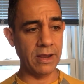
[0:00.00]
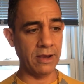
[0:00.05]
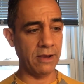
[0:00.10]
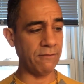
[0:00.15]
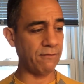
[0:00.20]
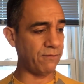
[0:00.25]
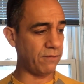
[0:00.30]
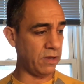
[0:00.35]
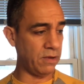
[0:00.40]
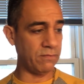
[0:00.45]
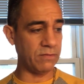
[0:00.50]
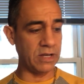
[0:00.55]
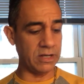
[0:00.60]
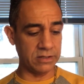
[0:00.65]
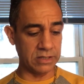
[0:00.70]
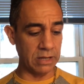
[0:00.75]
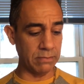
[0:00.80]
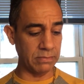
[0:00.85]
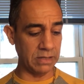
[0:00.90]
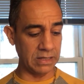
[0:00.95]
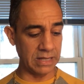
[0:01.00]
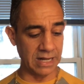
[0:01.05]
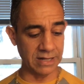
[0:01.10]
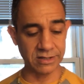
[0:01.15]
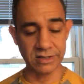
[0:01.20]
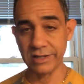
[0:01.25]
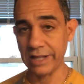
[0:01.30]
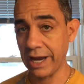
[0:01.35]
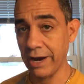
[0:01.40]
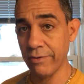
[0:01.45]
if there's something
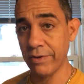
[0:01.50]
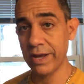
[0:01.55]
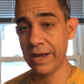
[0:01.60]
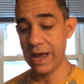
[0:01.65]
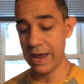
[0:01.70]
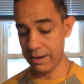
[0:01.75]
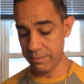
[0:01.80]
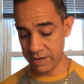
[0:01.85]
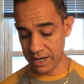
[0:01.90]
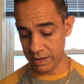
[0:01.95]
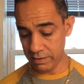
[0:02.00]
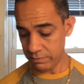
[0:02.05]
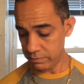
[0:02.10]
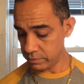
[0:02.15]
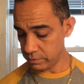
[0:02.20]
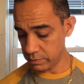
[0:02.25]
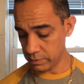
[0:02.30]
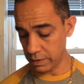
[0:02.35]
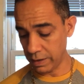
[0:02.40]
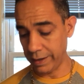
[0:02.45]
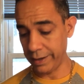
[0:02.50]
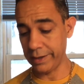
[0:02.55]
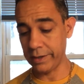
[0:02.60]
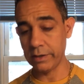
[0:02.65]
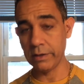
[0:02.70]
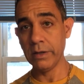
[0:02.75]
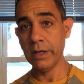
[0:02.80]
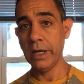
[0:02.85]
that's staring at me, like,